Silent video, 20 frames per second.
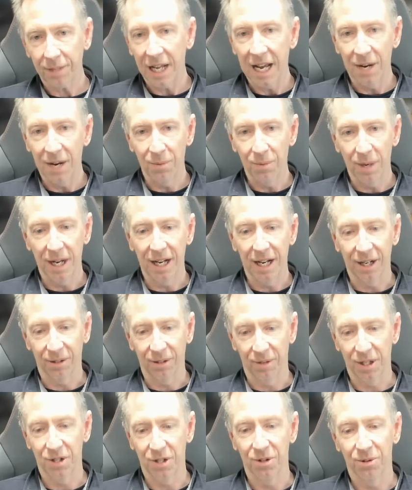and where
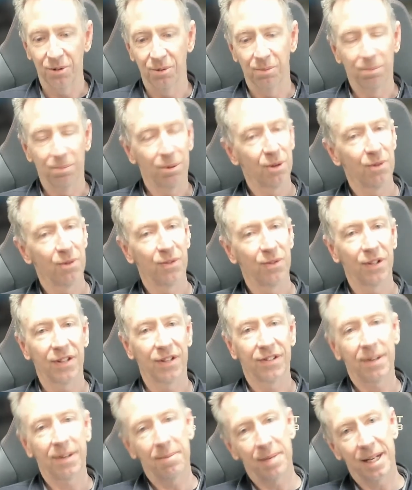Reginald proves
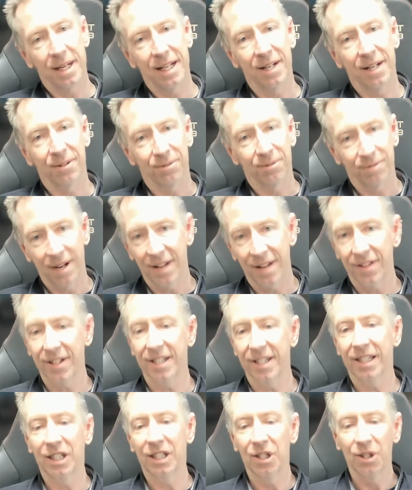somebody
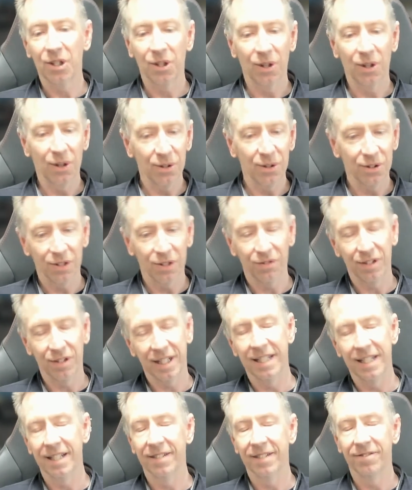rather
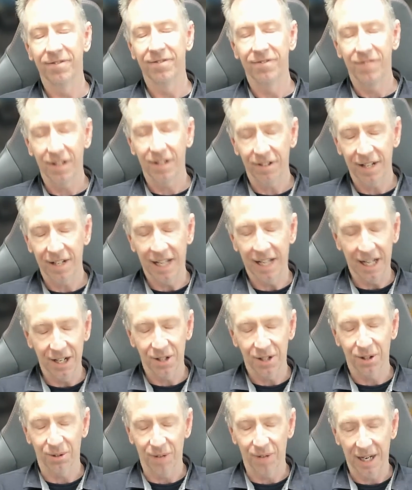conclusively very
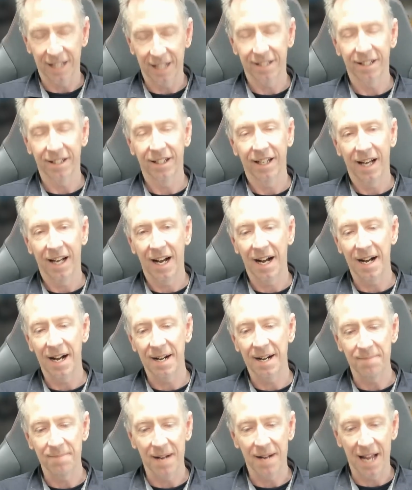incorrect,
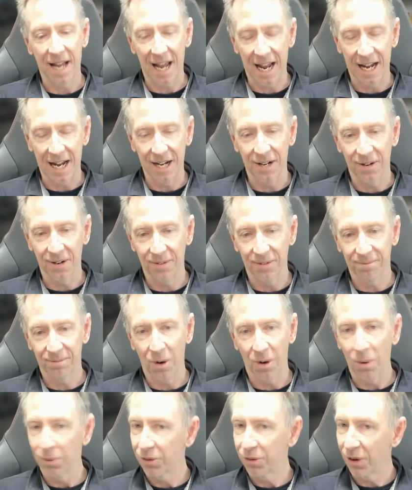and
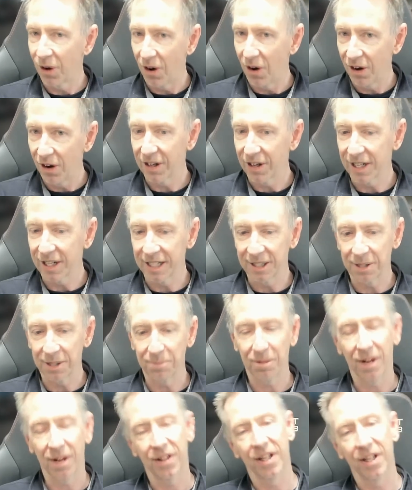also highlighting
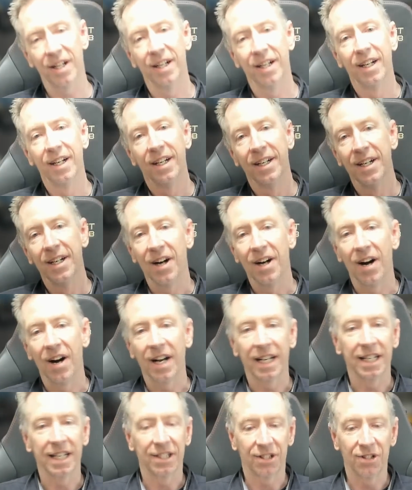some rather,
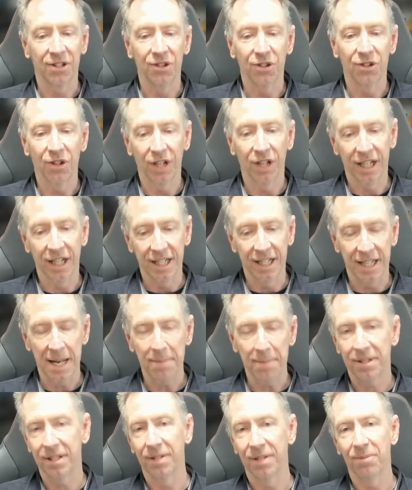I guess, concerning
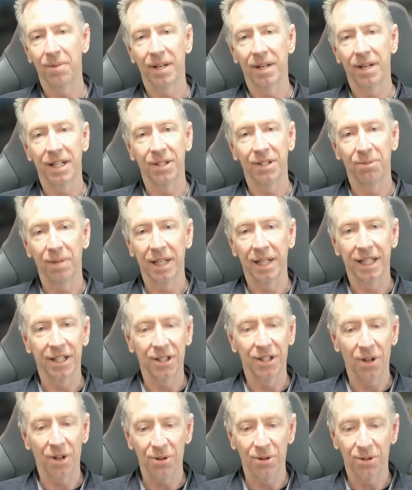depths that one is willing
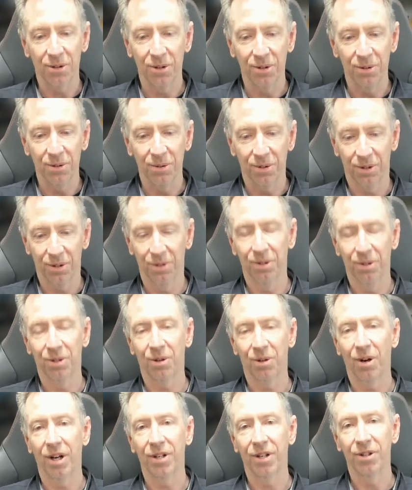to go to
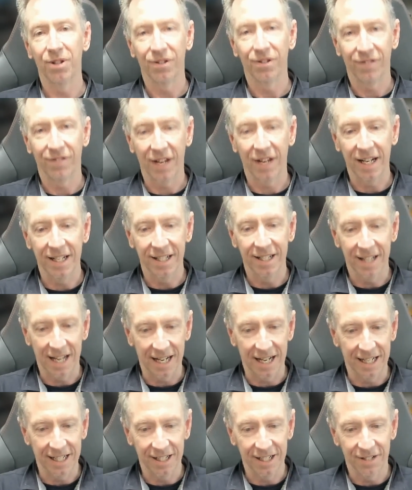try to defend
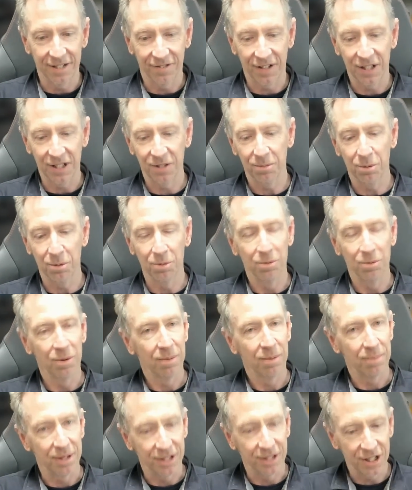an indefensible
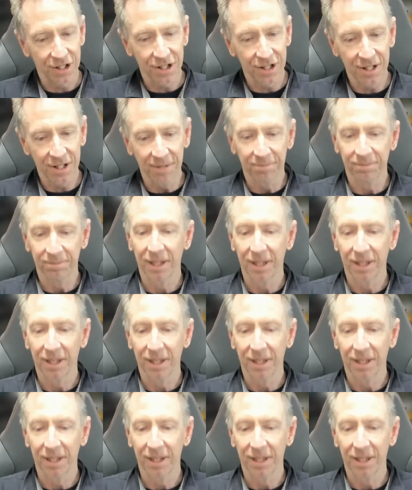position.